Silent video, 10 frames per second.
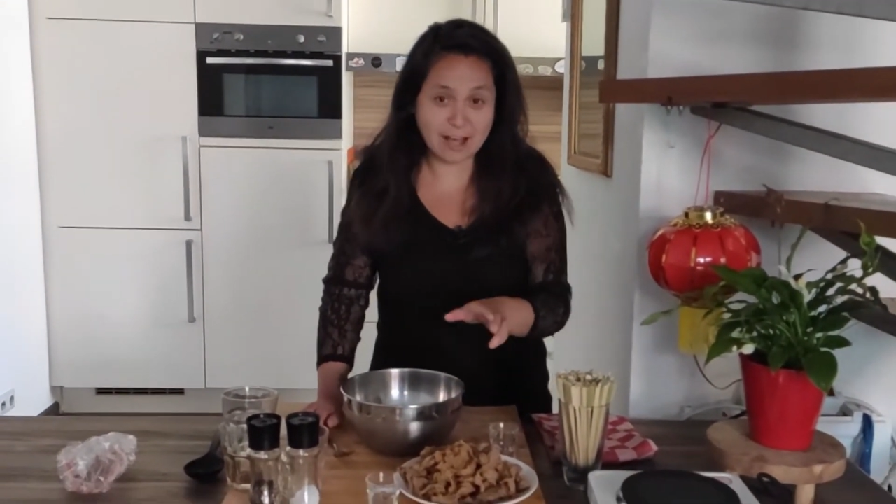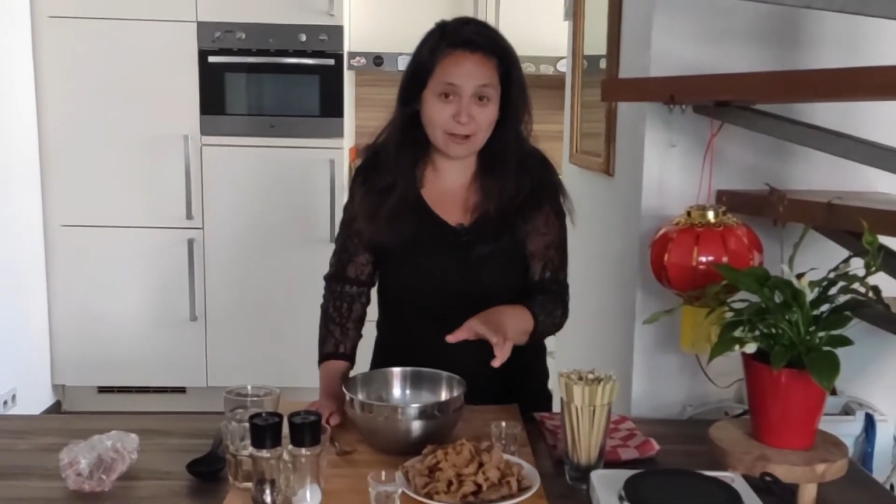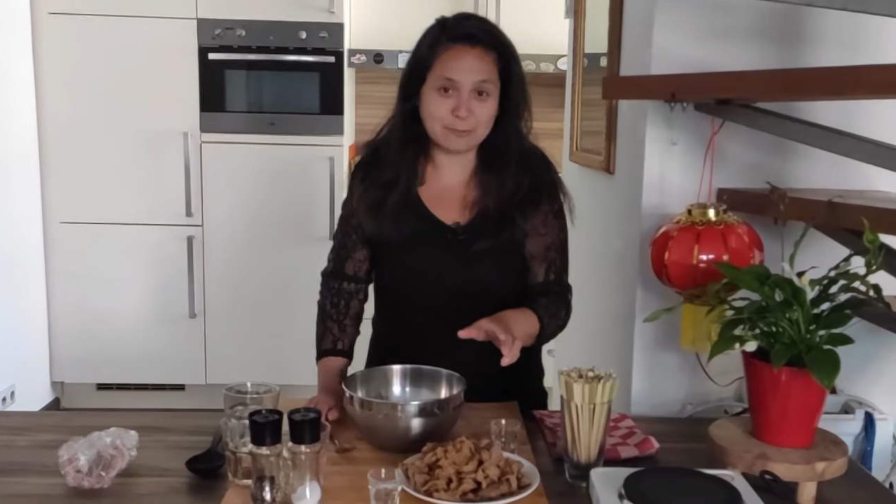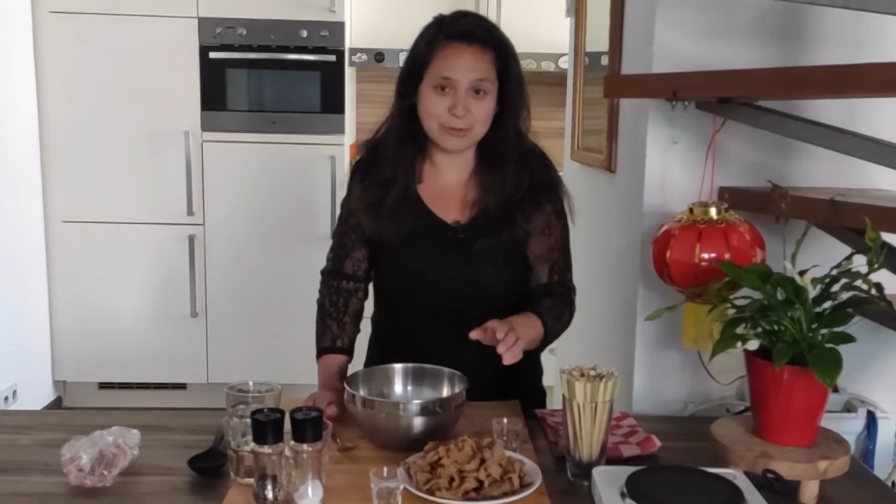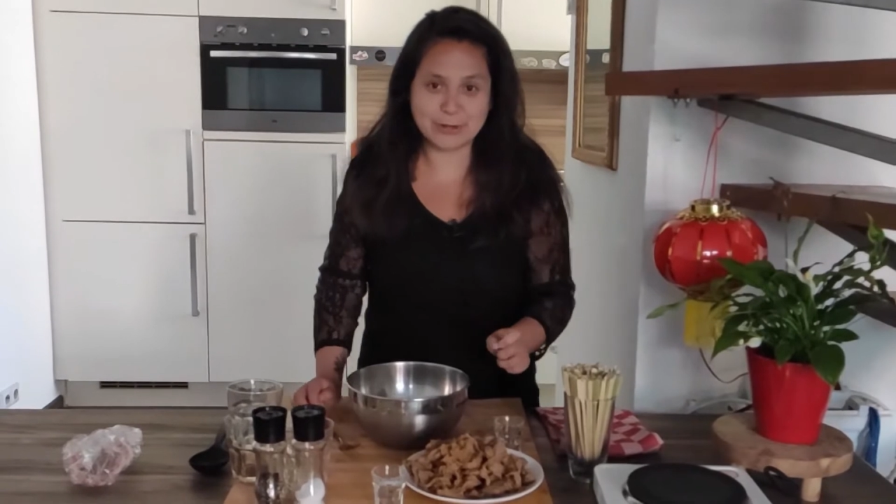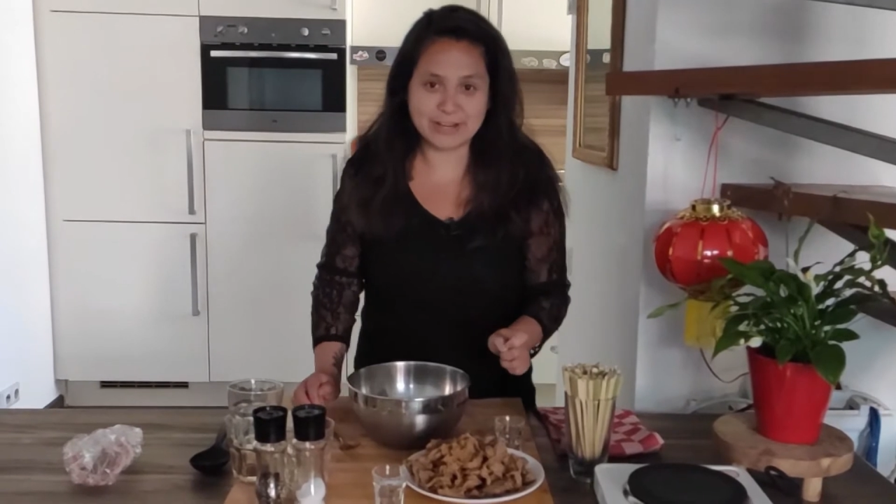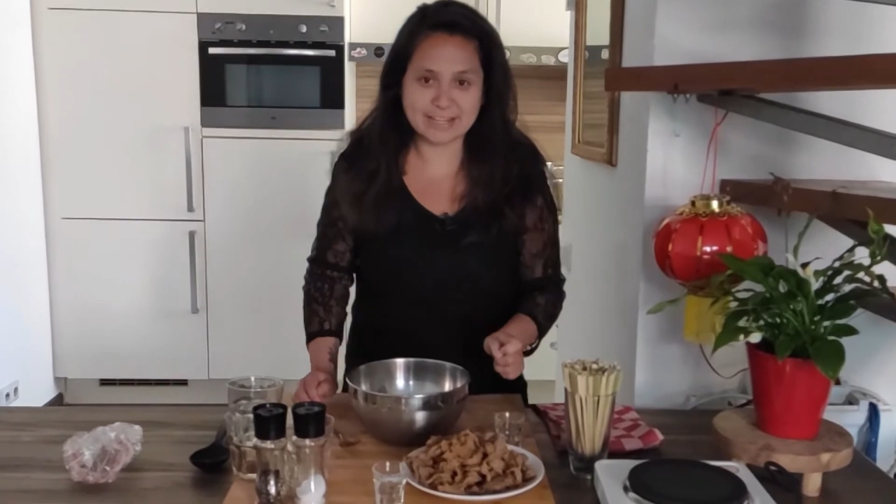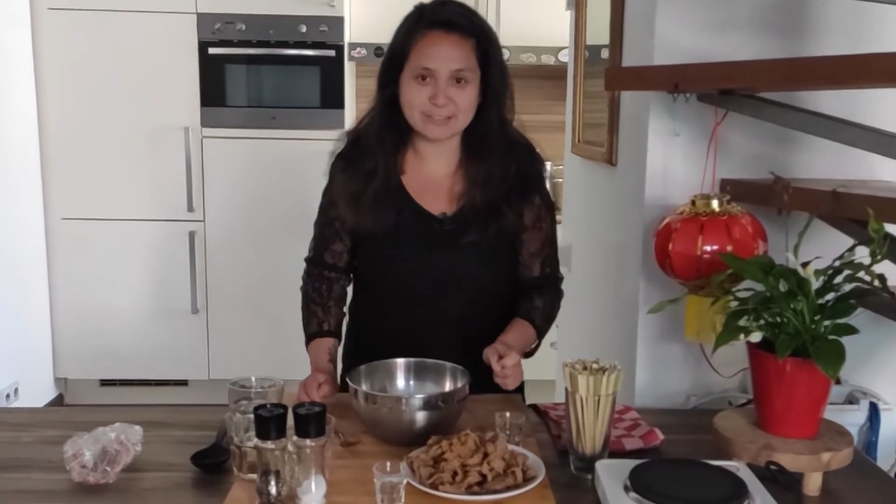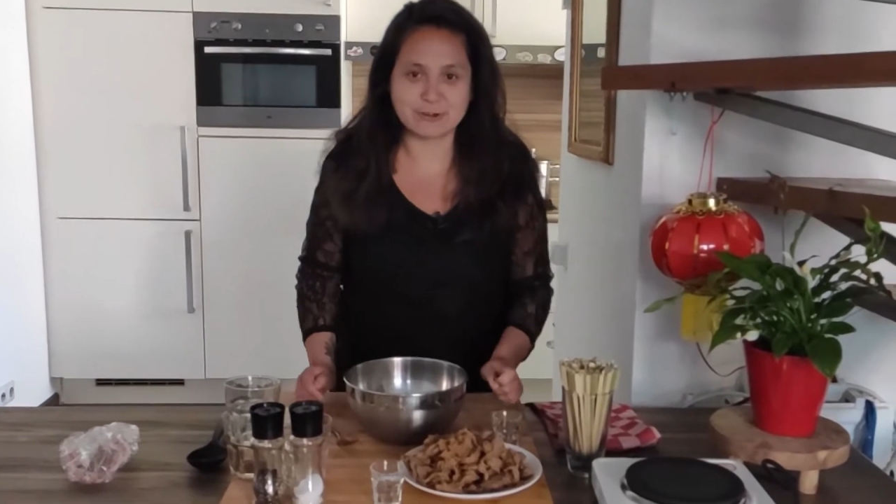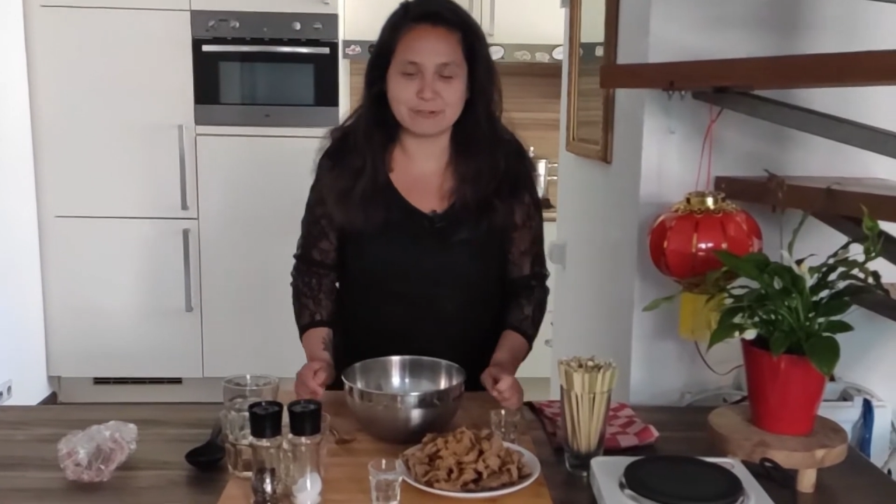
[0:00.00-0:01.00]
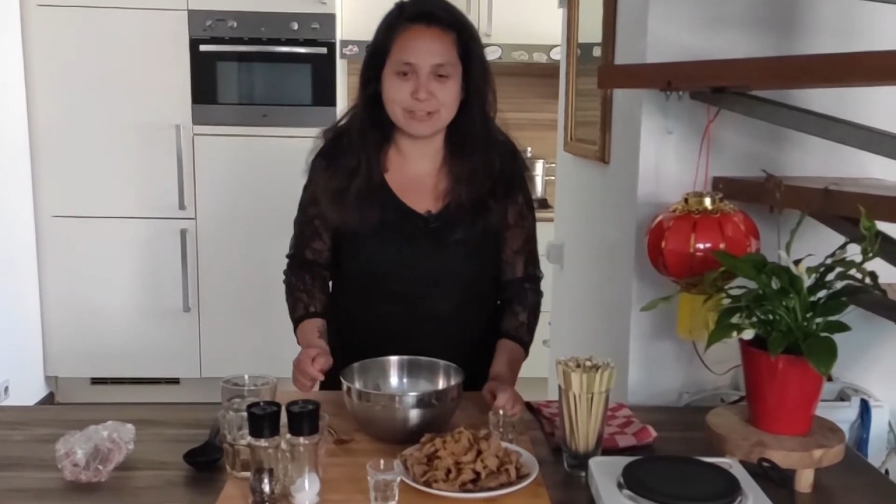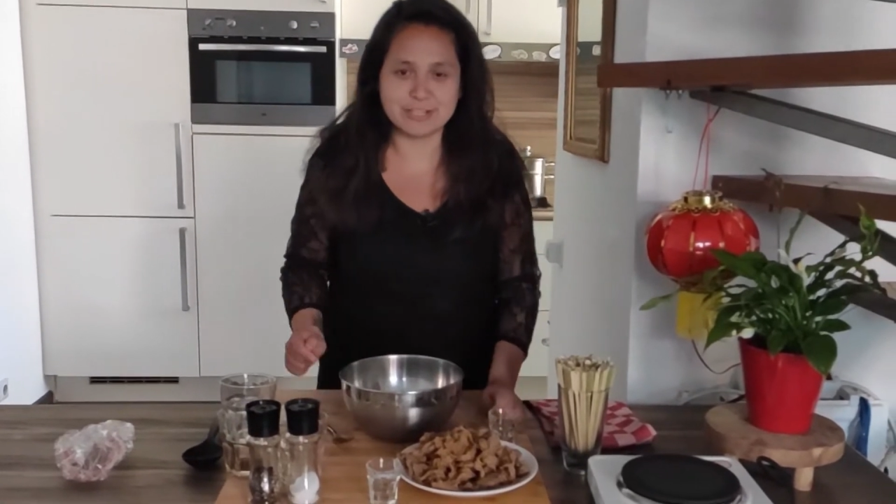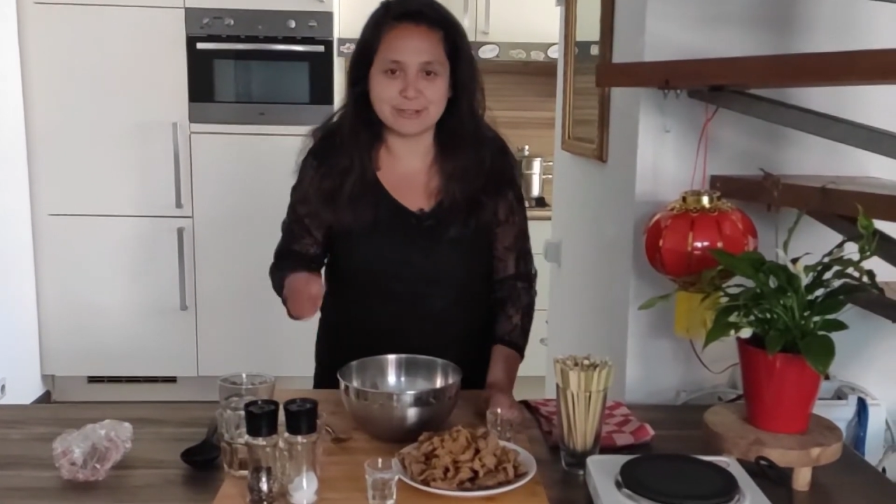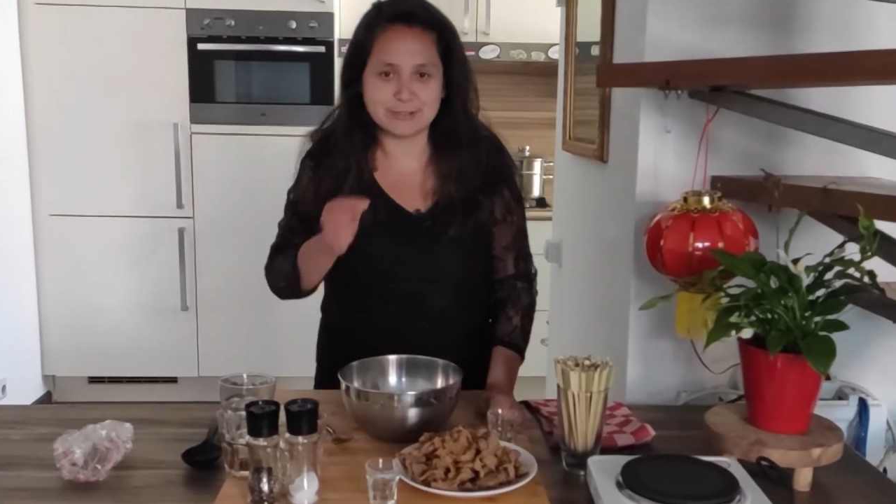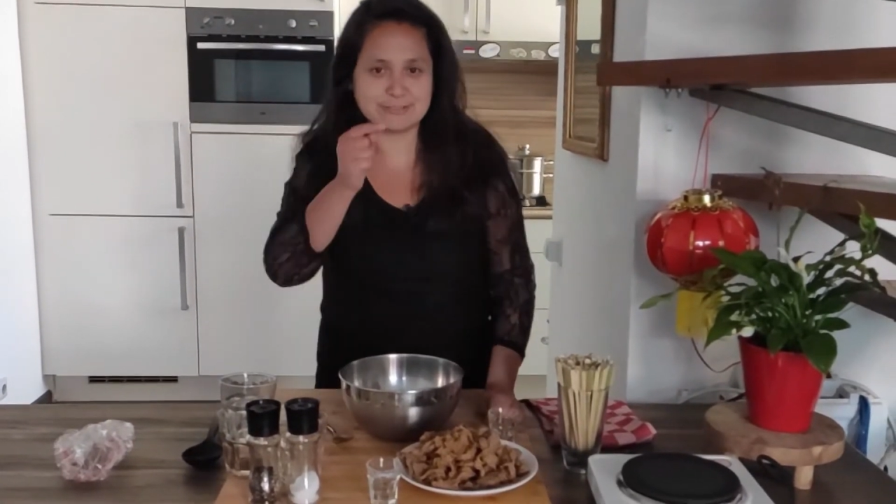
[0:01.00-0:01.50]
I'll put an extra
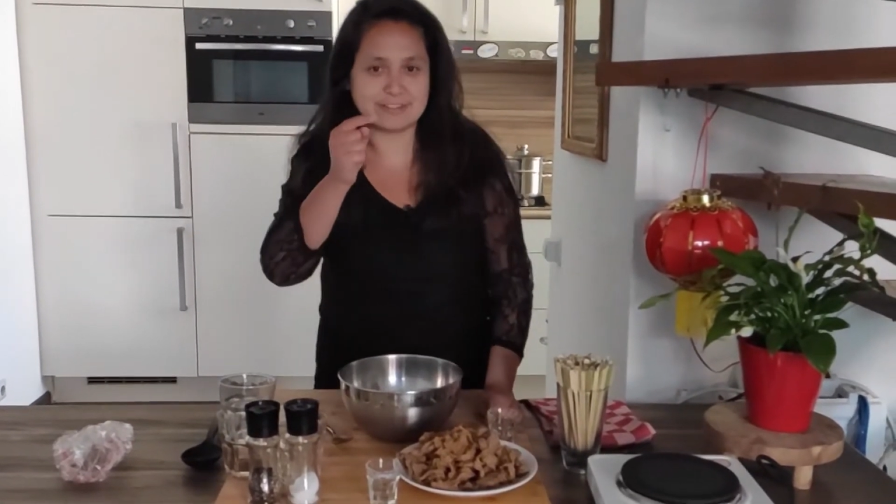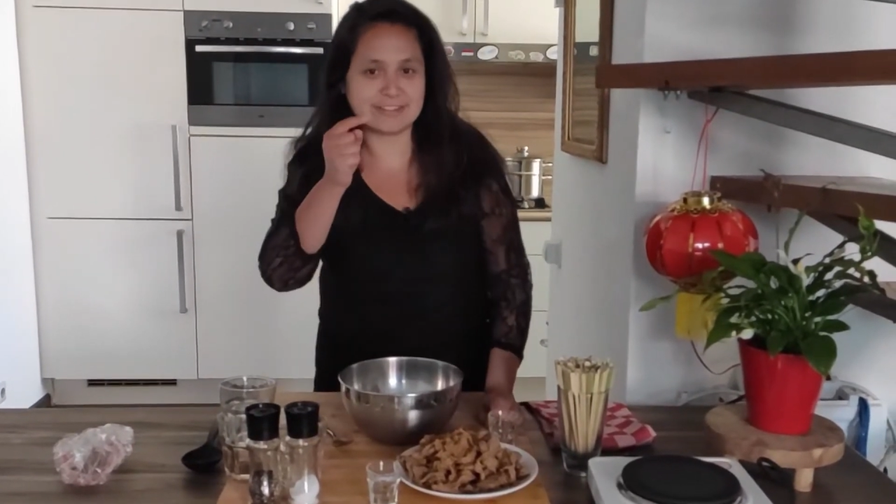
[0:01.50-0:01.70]
video,